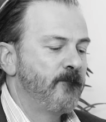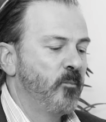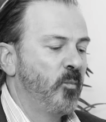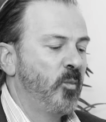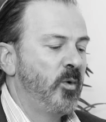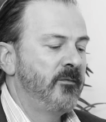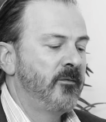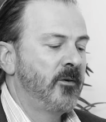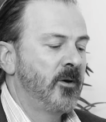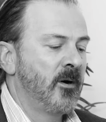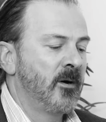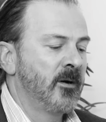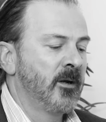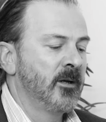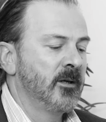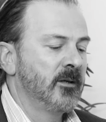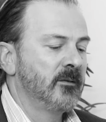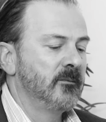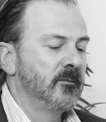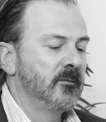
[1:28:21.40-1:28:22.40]
we've got
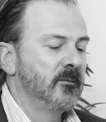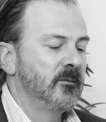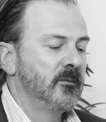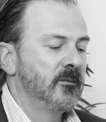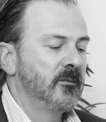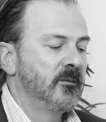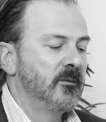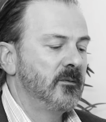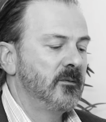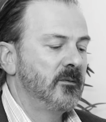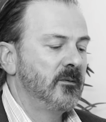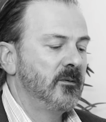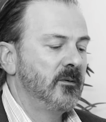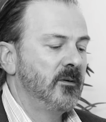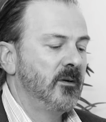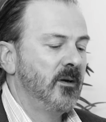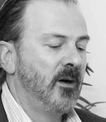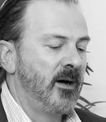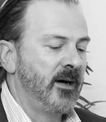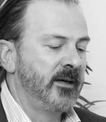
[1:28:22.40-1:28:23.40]
to,
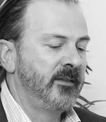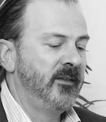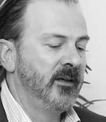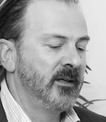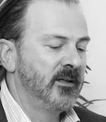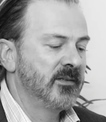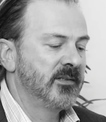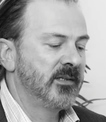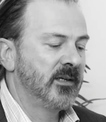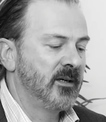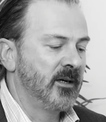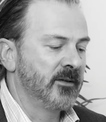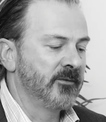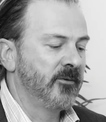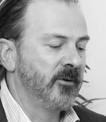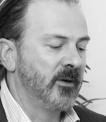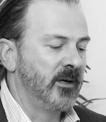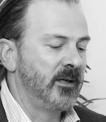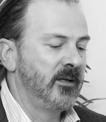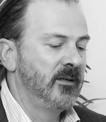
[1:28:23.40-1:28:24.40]
I think, as a
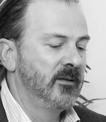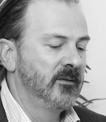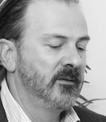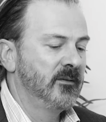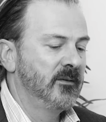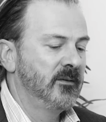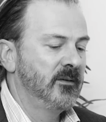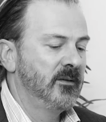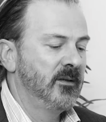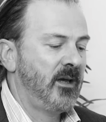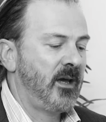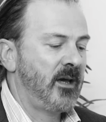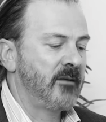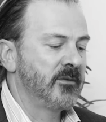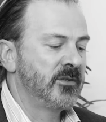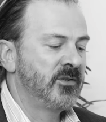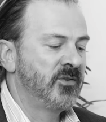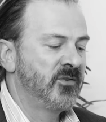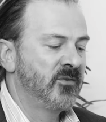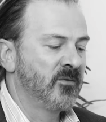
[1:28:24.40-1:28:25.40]
country, have
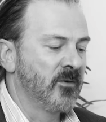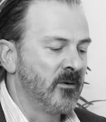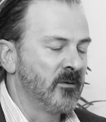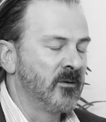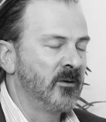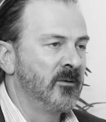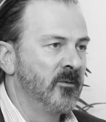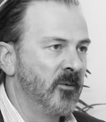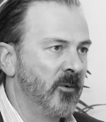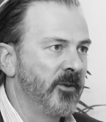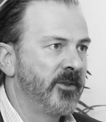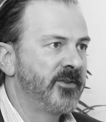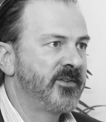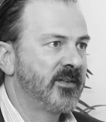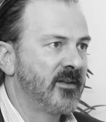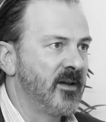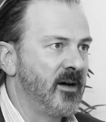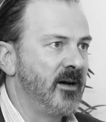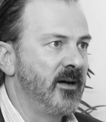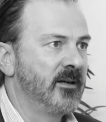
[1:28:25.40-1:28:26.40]
a stronger North
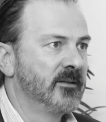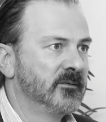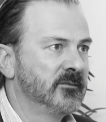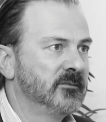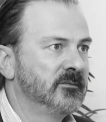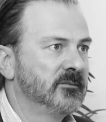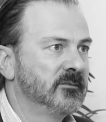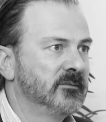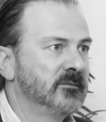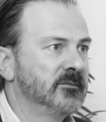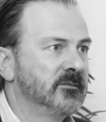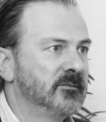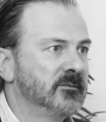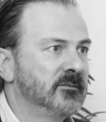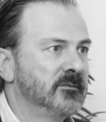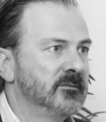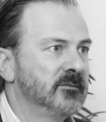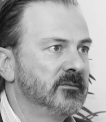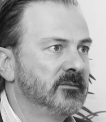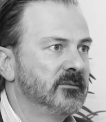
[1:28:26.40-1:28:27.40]
Star.
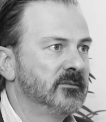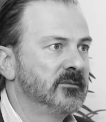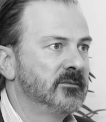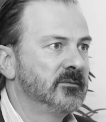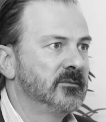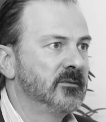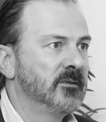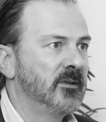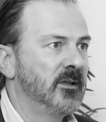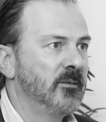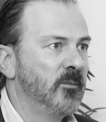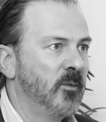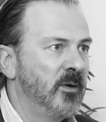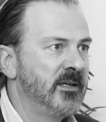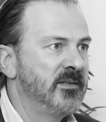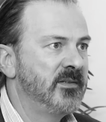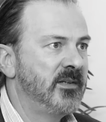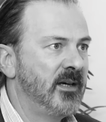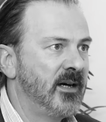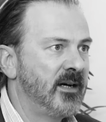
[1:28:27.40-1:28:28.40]
Like,
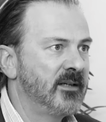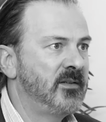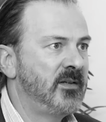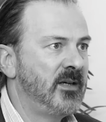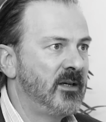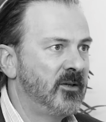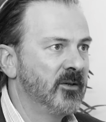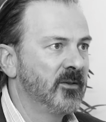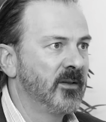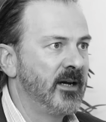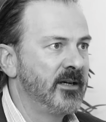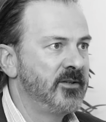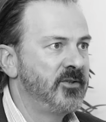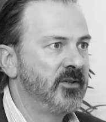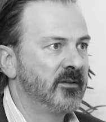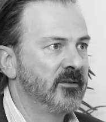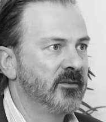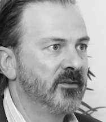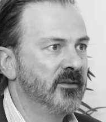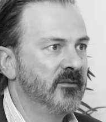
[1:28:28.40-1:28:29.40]
where's the
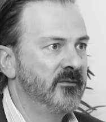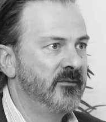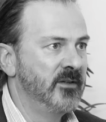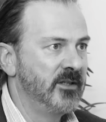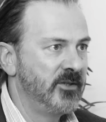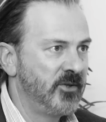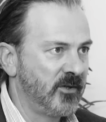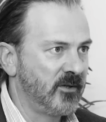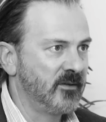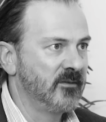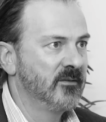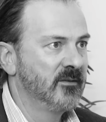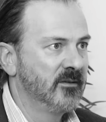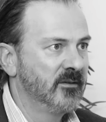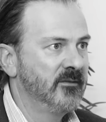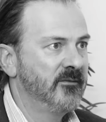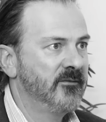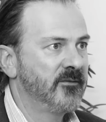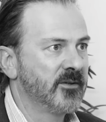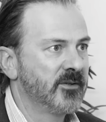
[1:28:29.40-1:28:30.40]
articulation of the vision
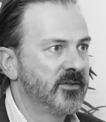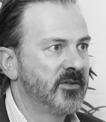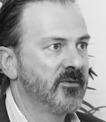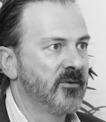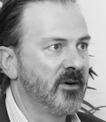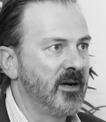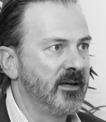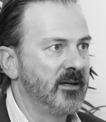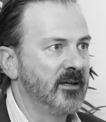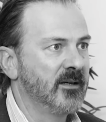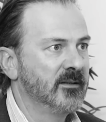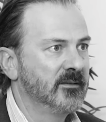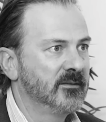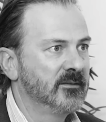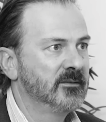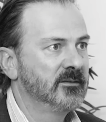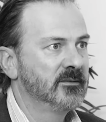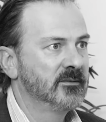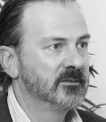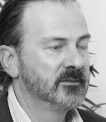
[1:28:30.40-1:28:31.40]
for Australia?
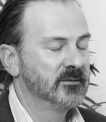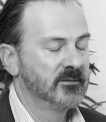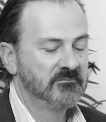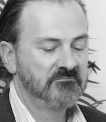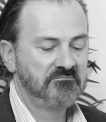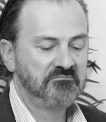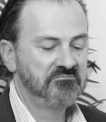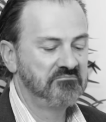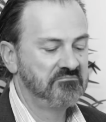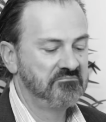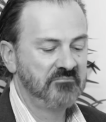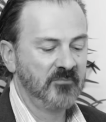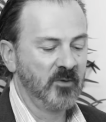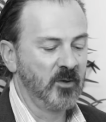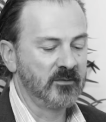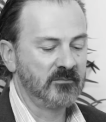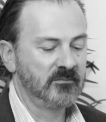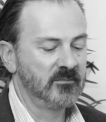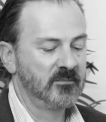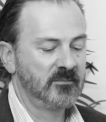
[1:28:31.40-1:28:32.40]

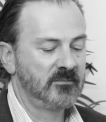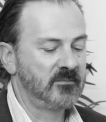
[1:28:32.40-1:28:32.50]
Not